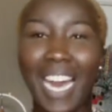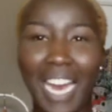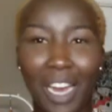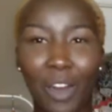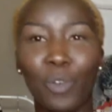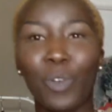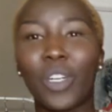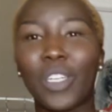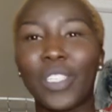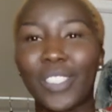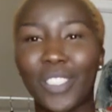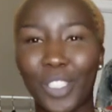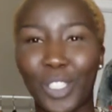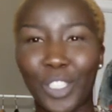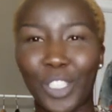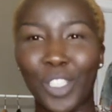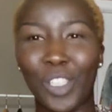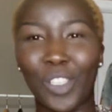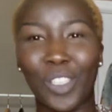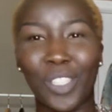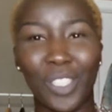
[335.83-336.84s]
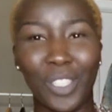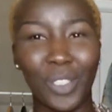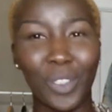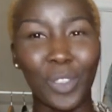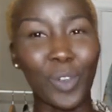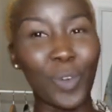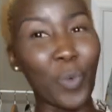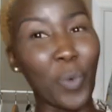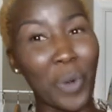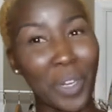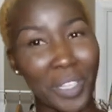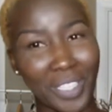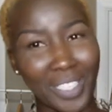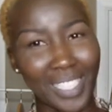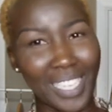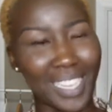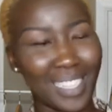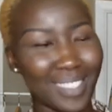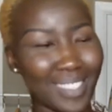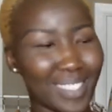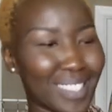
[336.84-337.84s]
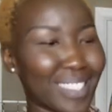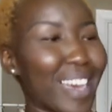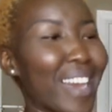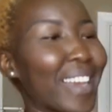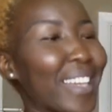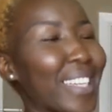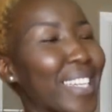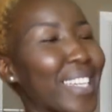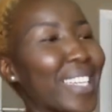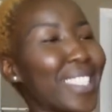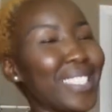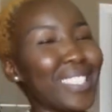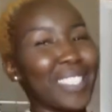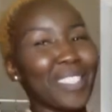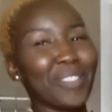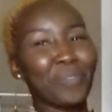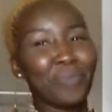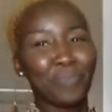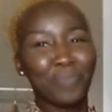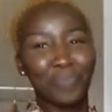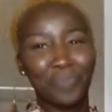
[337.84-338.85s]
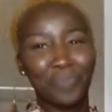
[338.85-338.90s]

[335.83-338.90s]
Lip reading: I want to show you what's inside it.